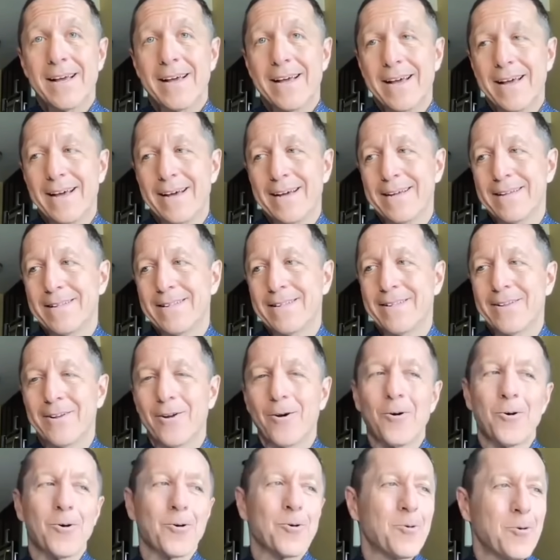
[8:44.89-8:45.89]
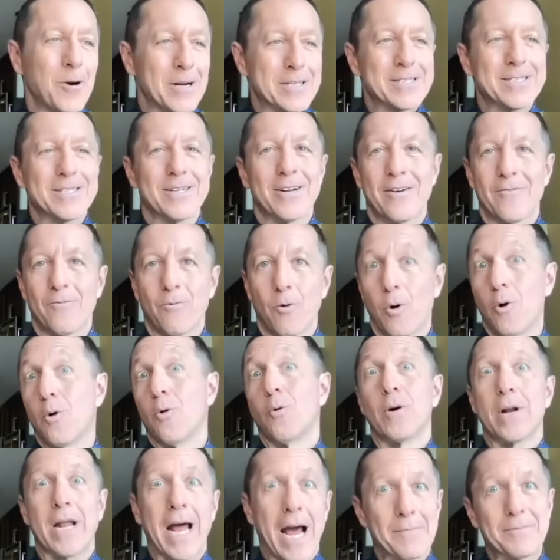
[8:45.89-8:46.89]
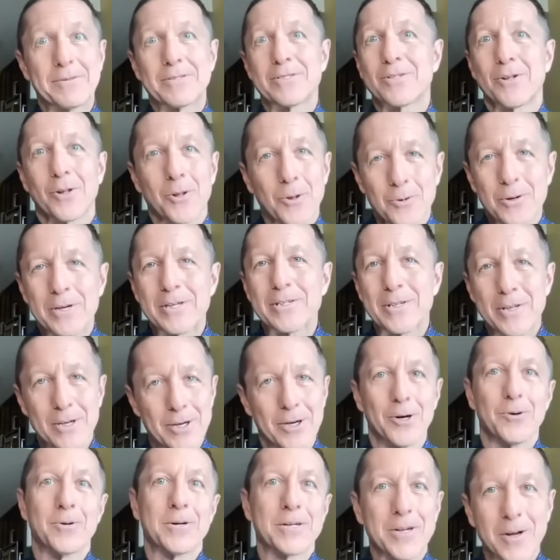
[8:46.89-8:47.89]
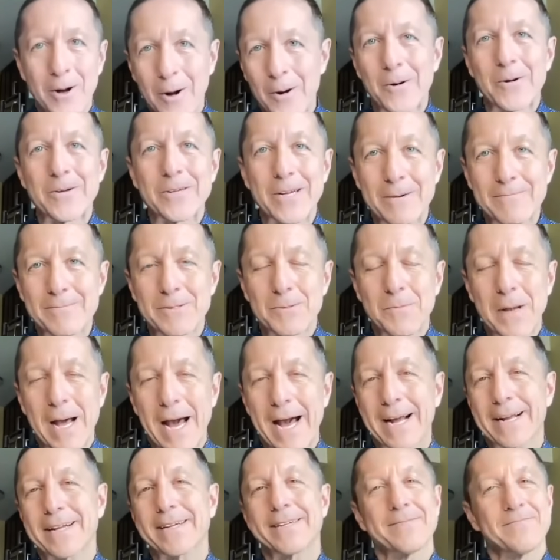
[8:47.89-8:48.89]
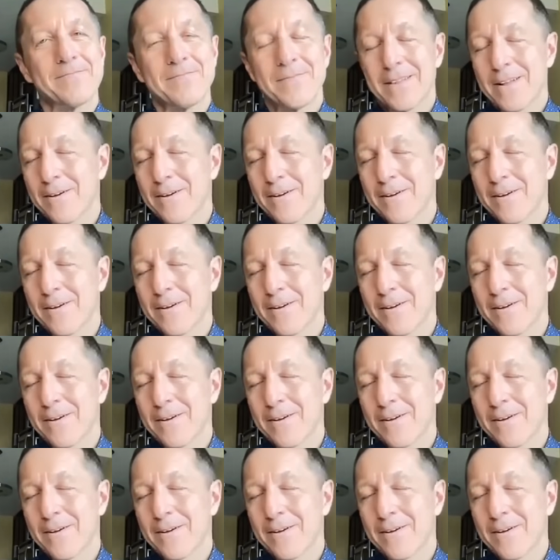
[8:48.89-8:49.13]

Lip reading: And the whole question of, whoa, what happens to Luis Gil when Cole comes back?